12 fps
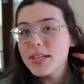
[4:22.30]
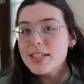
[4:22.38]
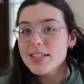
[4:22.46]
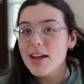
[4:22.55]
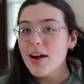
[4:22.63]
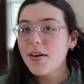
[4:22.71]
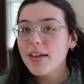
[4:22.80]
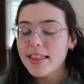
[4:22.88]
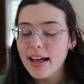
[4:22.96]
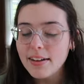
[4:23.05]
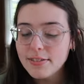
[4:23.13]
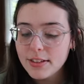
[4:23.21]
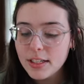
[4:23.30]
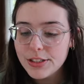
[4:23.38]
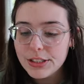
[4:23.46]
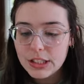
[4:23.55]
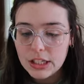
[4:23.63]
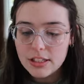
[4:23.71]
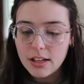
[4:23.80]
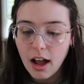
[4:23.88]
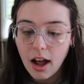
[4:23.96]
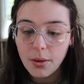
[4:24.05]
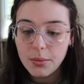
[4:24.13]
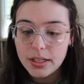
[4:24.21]
so that footage you just
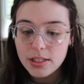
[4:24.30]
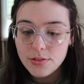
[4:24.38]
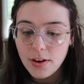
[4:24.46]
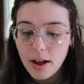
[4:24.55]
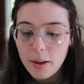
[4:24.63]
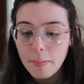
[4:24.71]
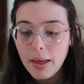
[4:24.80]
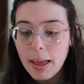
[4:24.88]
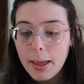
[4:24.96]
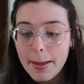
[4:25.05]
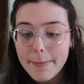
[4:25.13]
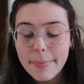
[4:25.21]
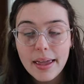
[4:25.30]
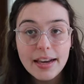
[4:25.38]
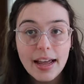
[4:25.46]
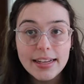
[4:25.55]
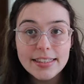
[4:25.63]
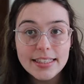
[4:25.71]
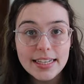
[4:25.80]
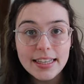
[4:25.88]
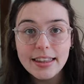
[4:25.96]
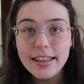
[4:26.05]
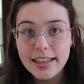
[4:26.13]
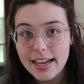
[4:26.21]
saw was from May
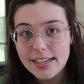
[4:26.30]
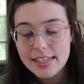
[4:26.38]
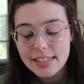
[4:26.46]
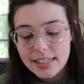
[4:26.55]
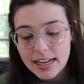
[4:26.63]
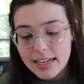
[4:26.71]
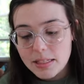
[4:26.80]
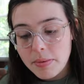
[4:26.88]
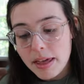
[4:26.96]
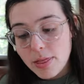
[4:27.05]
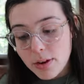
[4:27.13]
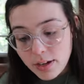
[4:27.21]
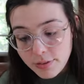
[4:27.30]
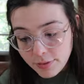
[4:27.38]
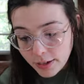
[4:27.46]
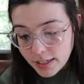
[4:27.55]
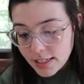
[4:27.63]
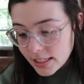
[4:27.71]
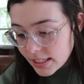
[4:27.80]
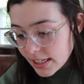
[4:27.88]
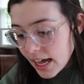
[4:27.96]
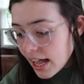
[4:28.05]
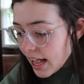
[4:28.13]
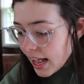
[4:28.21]
19th. Like I said, today is May 31st.
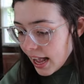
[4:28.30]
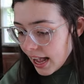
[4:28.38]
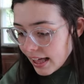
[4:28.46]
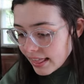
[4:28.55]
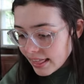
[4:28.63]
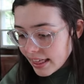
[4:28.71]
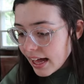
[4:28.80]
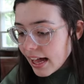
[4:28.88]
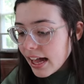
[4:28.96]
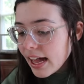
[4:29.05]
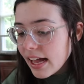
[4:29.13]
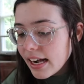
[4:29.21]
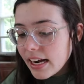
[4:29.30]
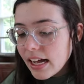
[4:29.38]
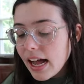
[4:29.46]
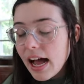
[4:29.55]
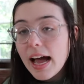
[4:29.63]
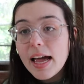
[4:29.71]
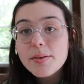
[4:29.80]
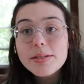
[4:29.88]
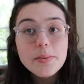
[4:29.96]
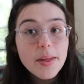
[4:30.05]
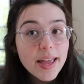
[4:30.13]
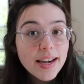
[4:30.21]
And then I was
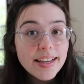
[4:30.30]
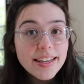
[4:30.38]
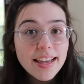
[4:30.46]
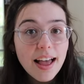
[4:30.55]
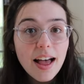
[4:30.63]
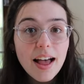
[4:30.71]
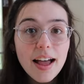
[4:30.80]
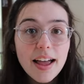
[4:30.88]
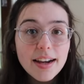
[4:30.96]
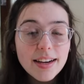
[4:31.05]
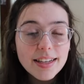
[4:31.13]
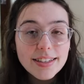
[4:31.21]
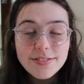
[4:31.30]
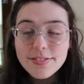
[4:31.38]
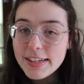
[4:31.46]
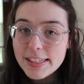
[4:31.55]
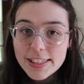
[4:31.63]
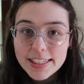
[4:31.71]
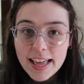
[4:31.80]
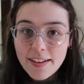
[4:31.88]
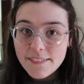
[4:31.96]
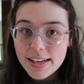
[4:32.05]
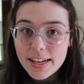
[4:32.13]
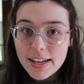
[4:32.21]
planning on finishing
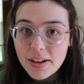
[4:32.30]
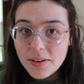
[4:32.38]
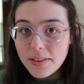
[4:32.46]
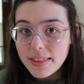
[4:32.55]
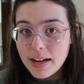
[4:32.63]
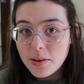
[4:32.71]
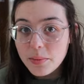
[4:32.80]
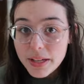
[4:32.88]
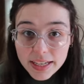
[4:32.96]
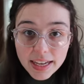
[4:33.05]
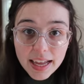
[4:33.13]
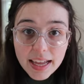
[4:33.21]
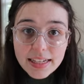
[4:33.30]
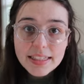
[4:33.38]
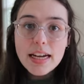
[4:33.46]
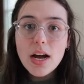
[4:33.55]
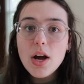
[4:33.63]
that video that weekend,